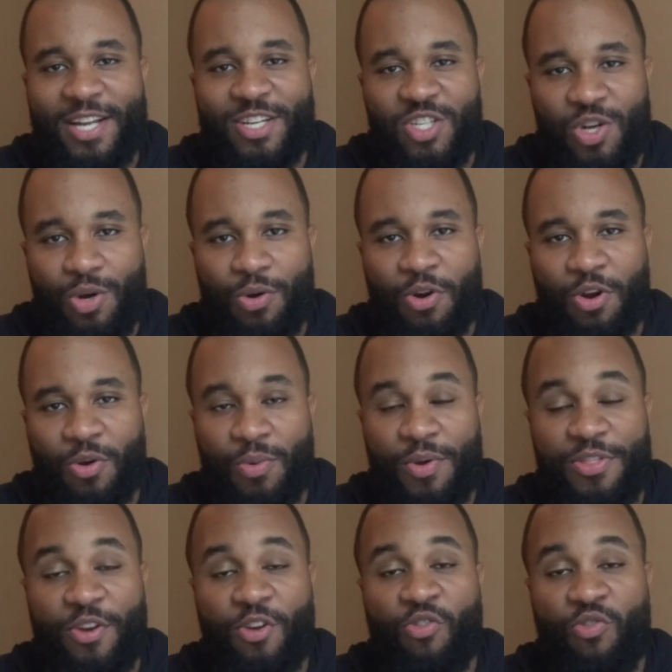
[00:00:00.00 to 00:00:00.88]
a Joker
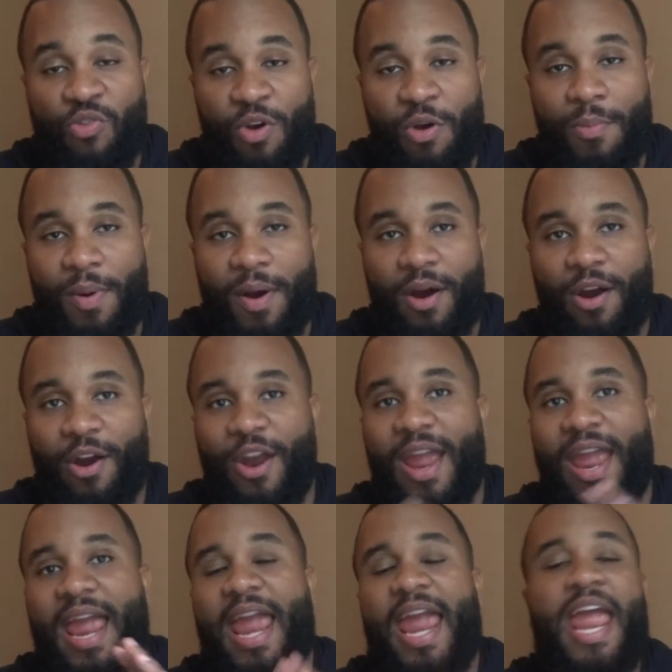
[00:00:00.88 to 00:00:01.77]
with a crowbar,
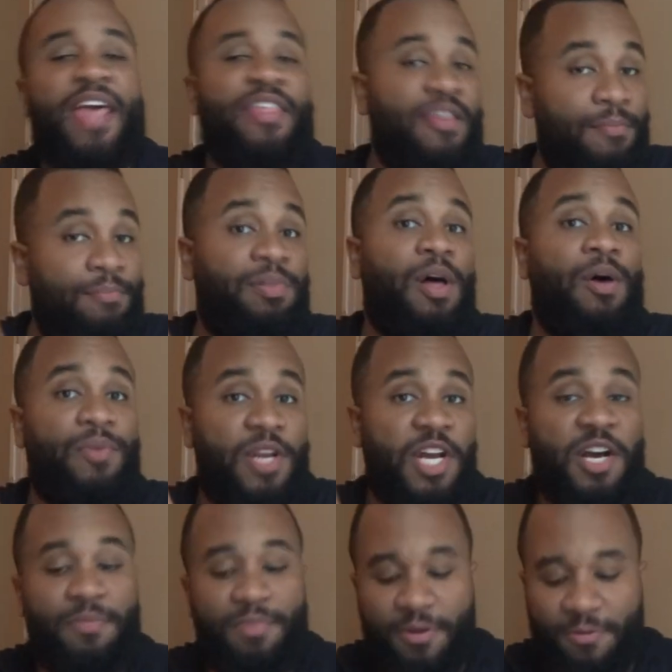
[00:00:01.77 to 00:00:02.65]
and then blown
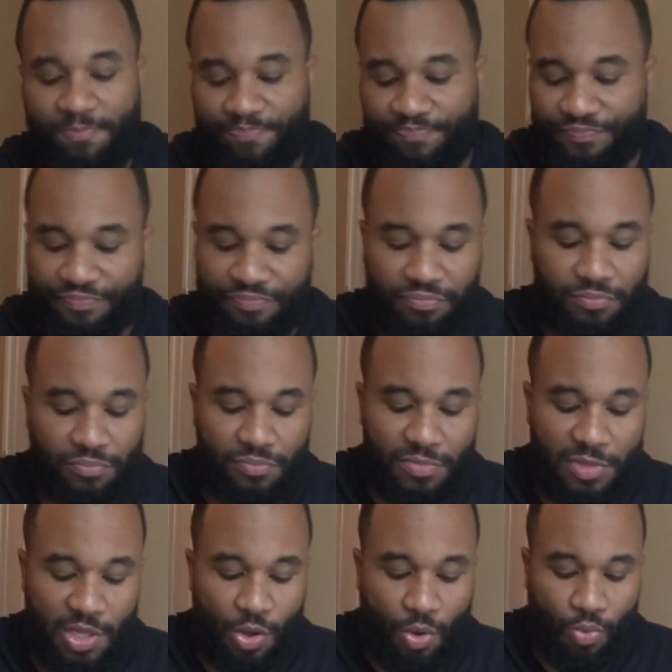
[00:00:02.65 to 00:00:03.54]
up.
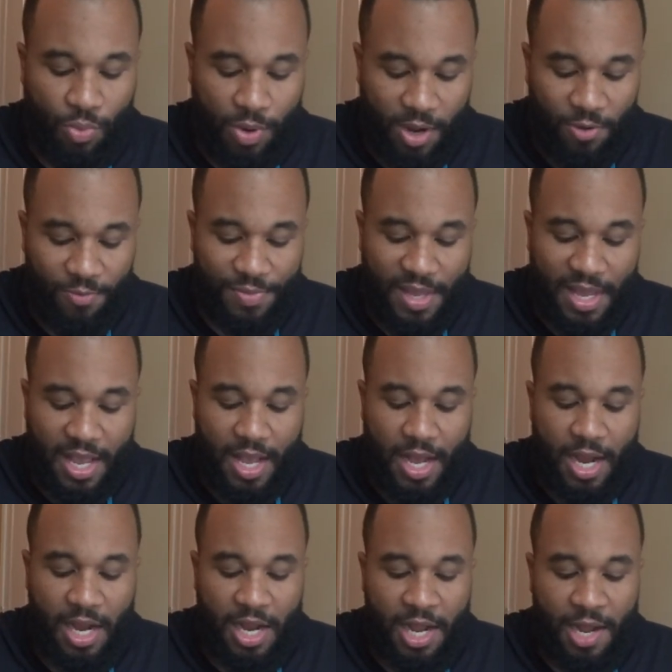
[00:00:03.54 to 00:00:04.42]
Well,
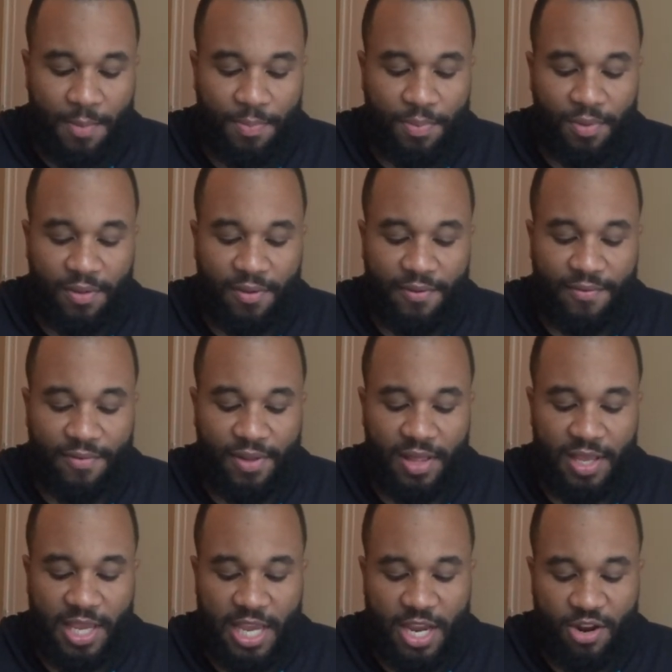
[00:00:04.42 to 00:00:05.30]
a couple of
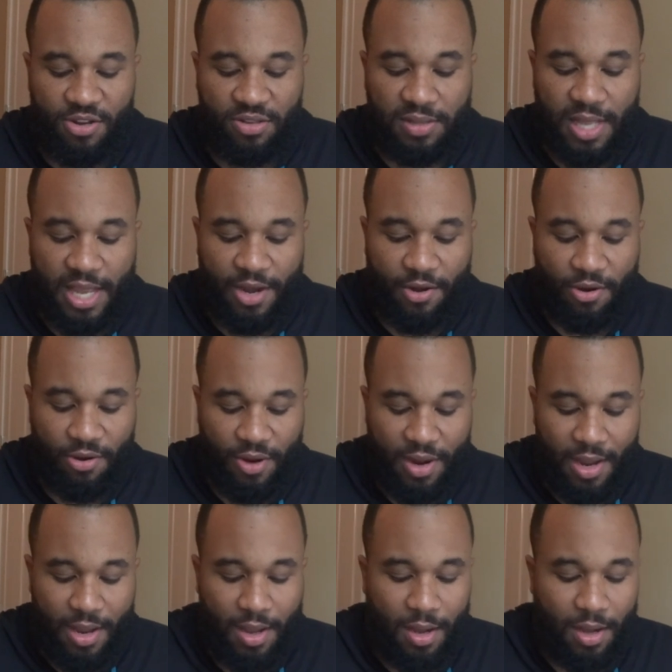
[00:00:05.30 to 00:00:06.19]
years later,
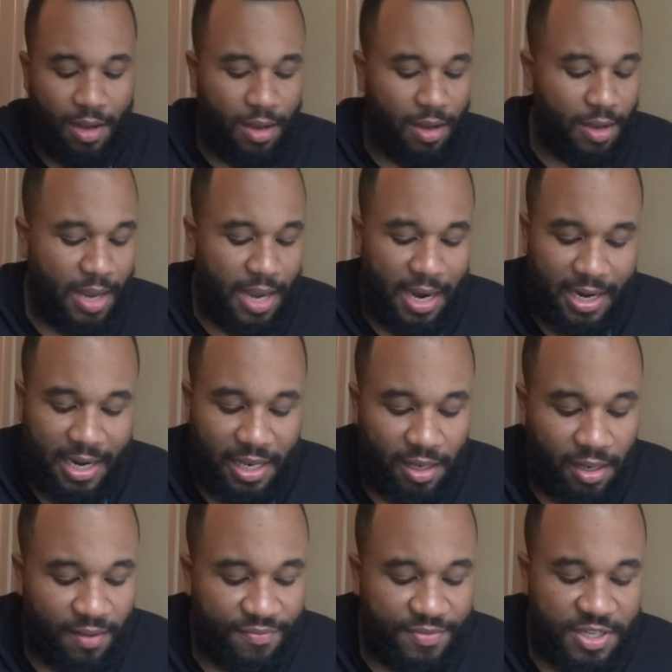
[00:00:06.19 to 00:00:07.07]
oh God,
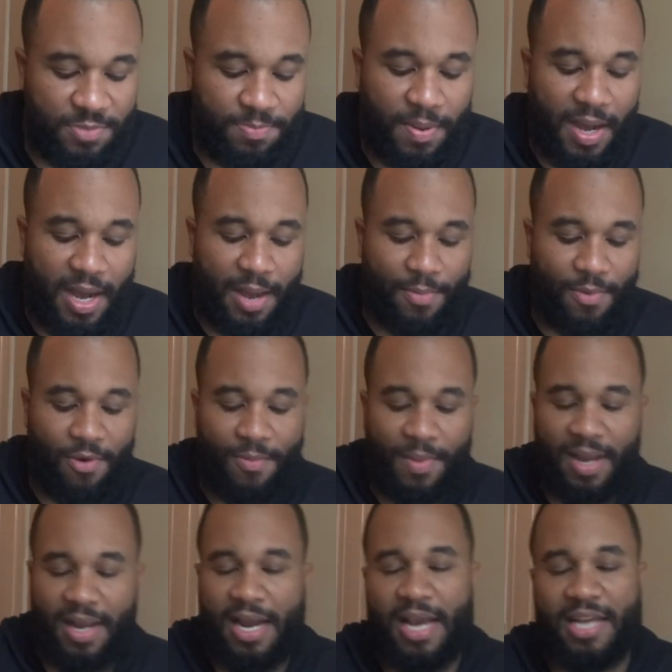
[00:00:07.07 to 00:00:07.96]
I love this pop. Oh
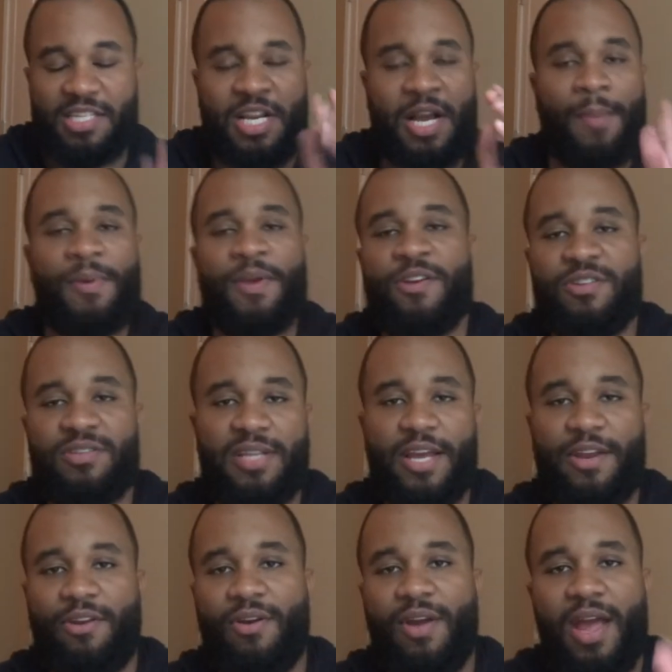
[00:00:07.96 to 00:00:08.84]
my gosh. A couple years
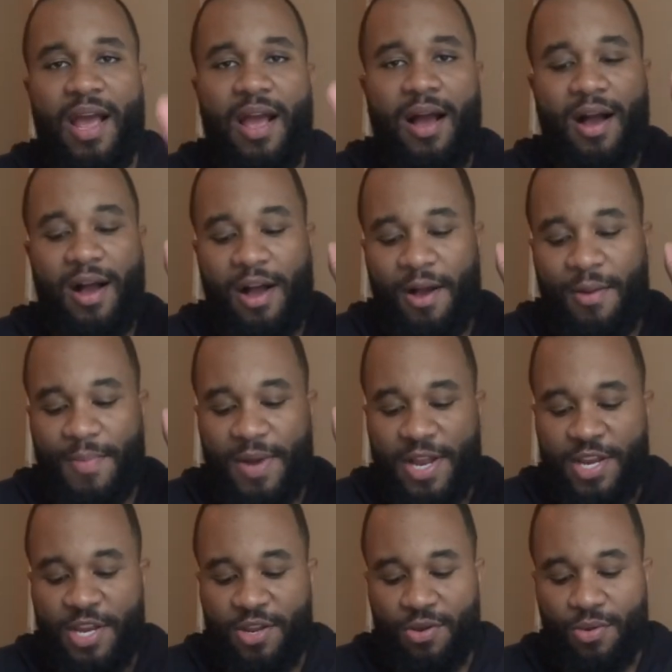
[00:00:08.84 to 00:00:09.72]
later,
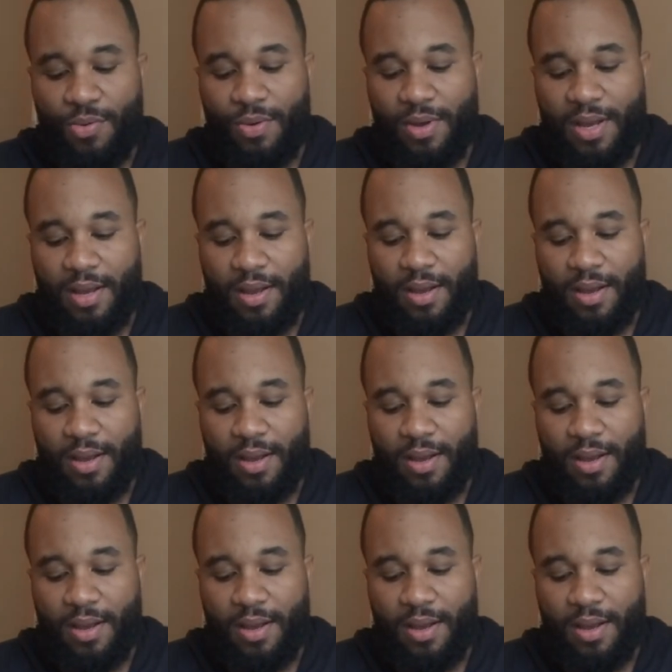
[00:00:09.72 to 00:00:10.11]
a new